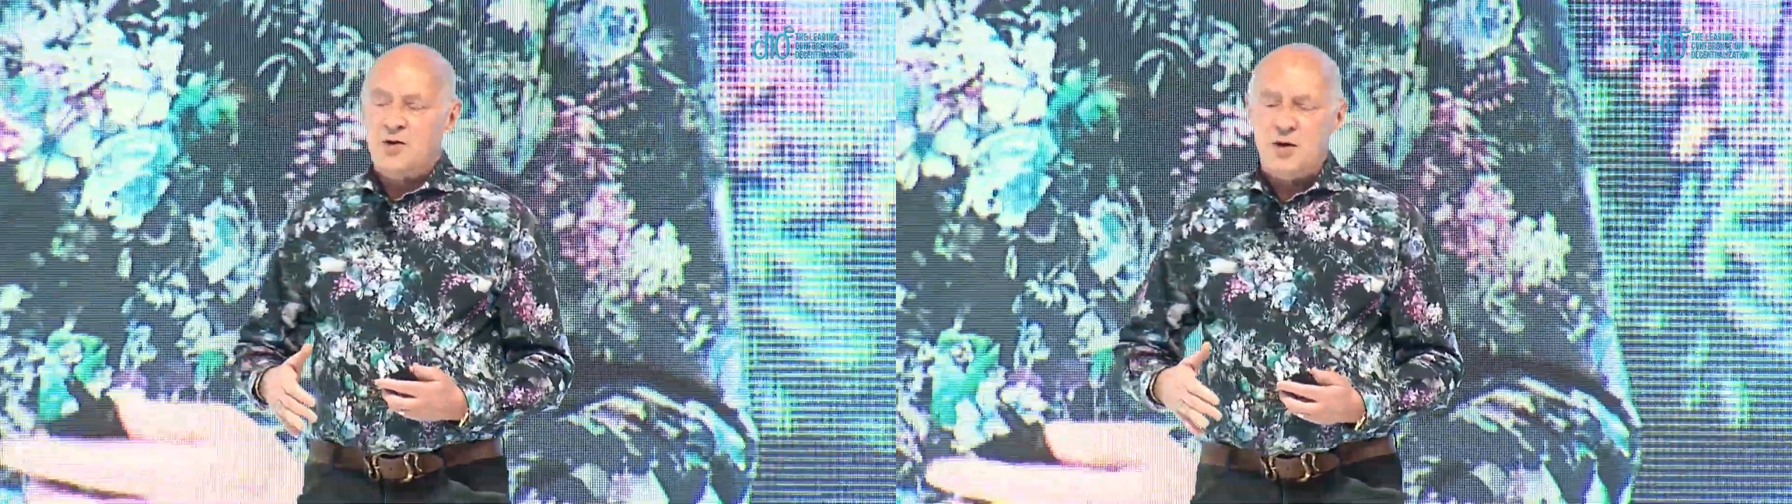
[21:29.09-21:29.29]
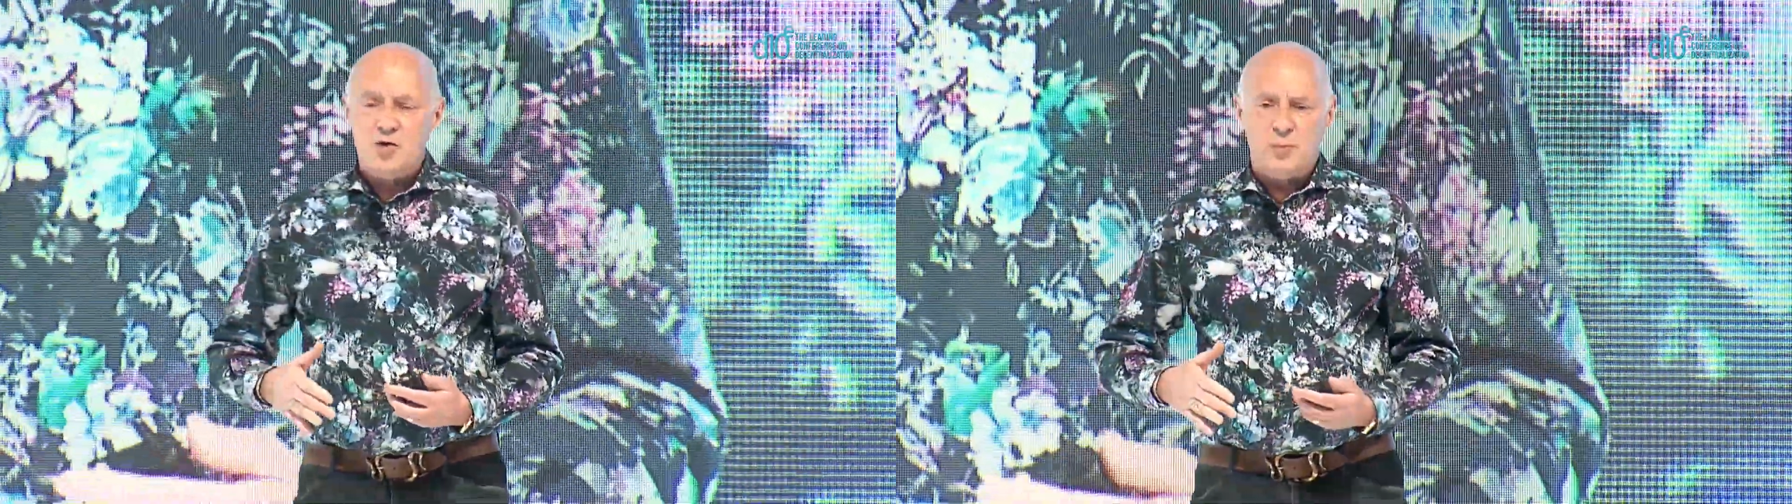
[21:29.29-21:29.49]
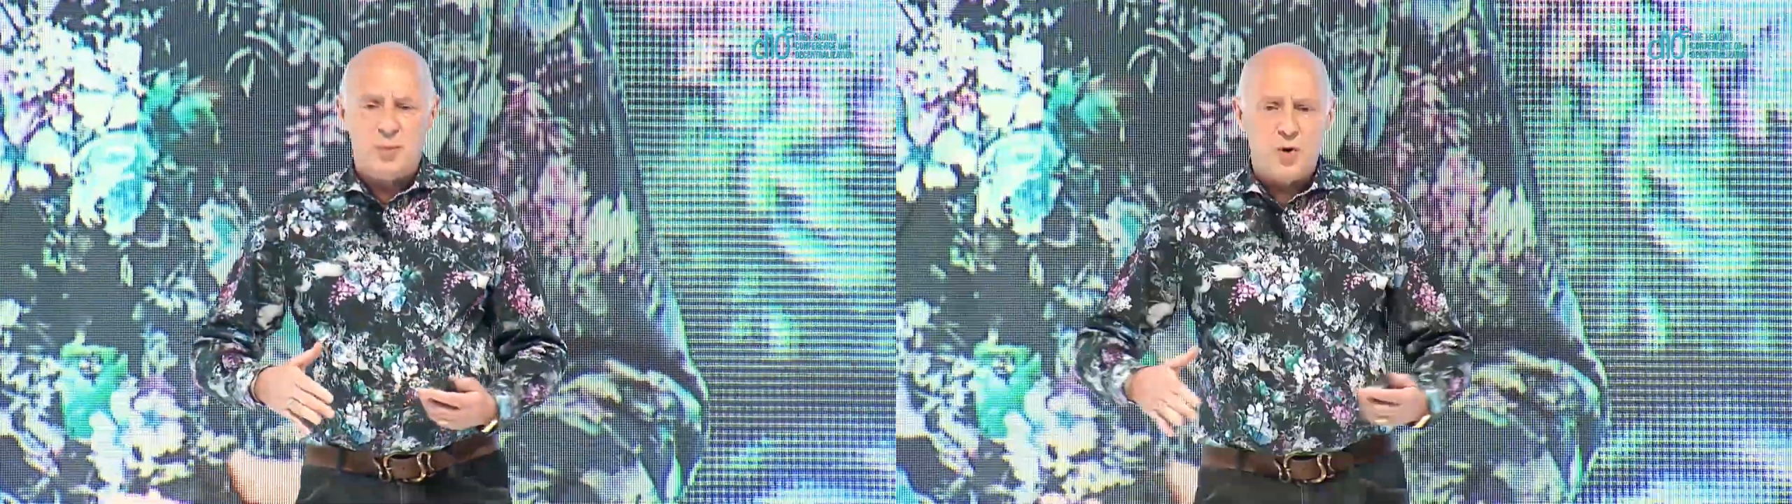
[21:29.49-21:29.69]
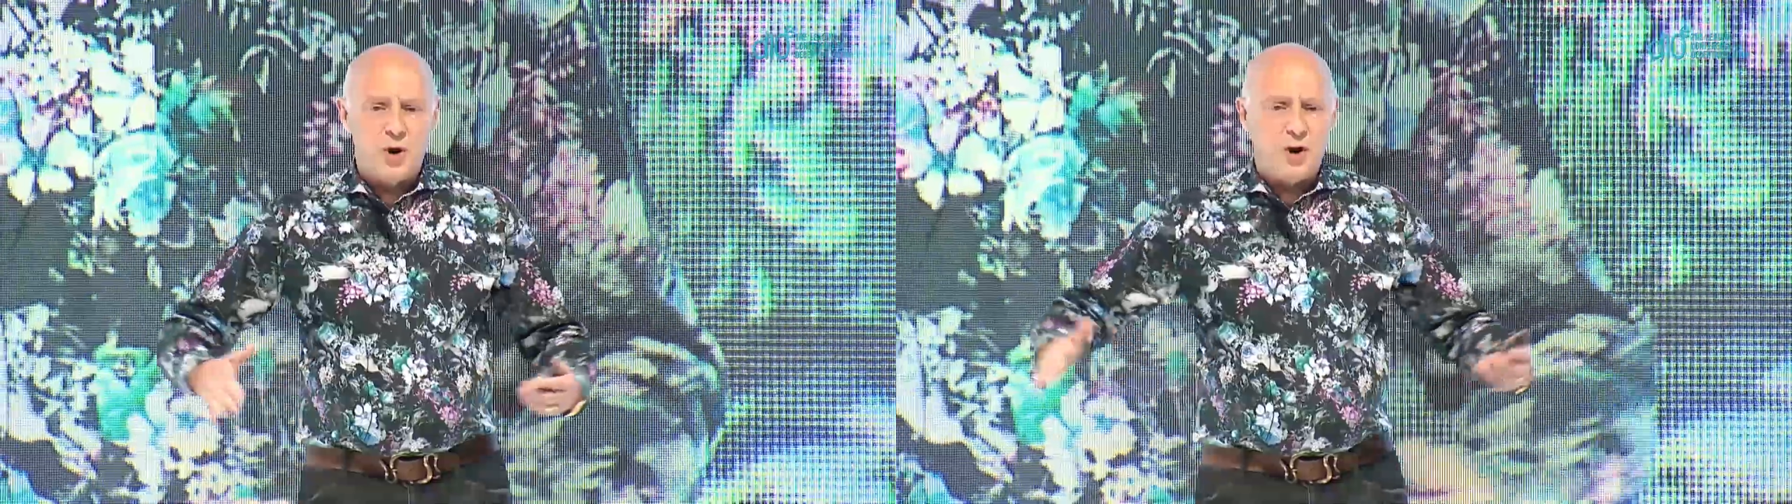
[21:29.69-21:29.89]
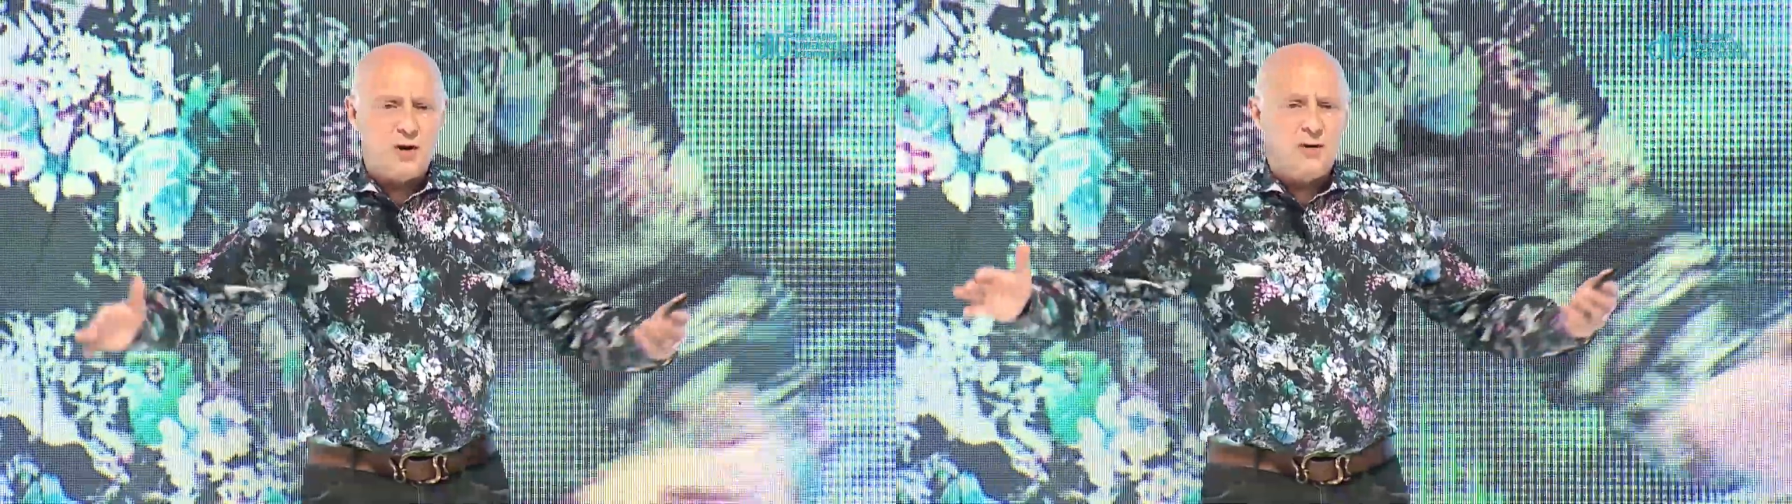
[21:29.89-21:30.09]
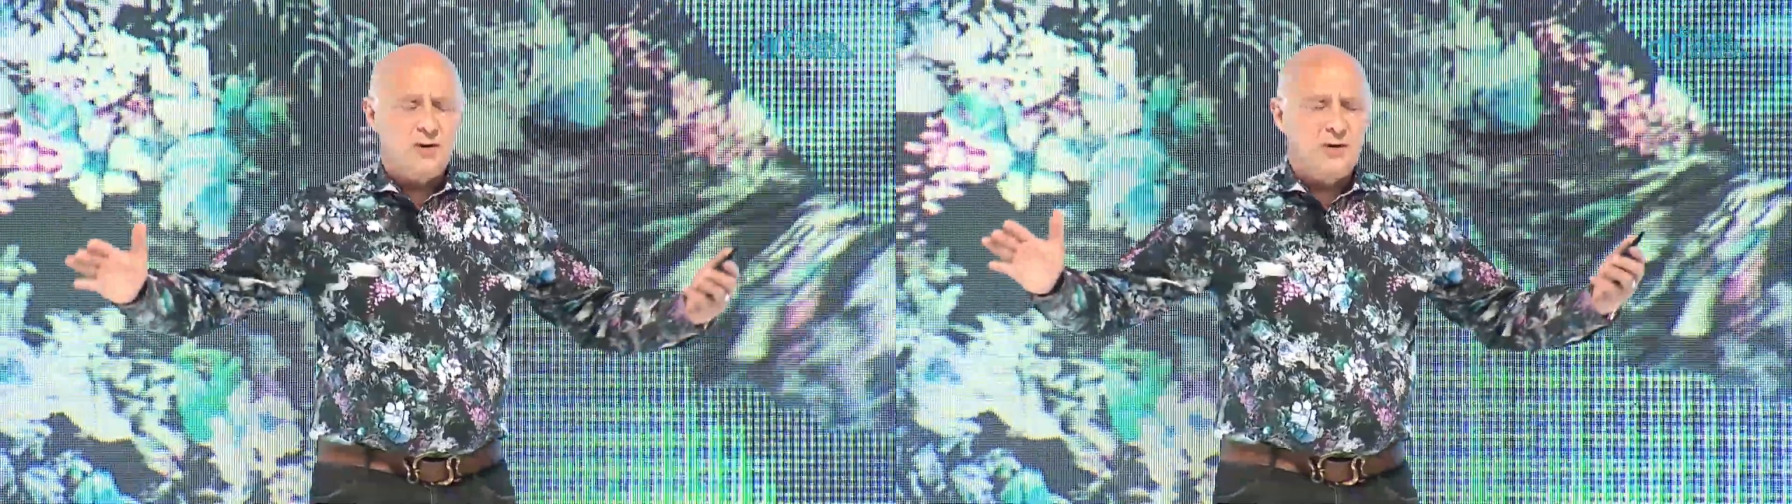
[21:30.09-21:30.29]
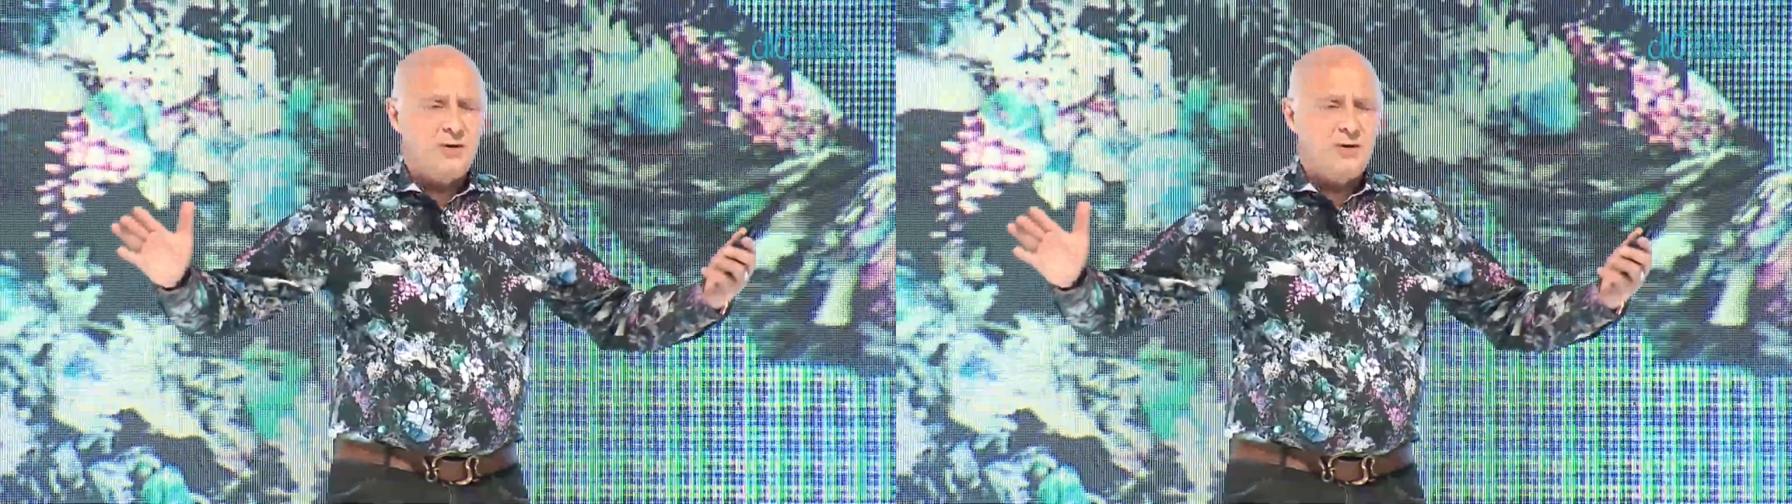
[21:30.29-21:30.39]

such a broad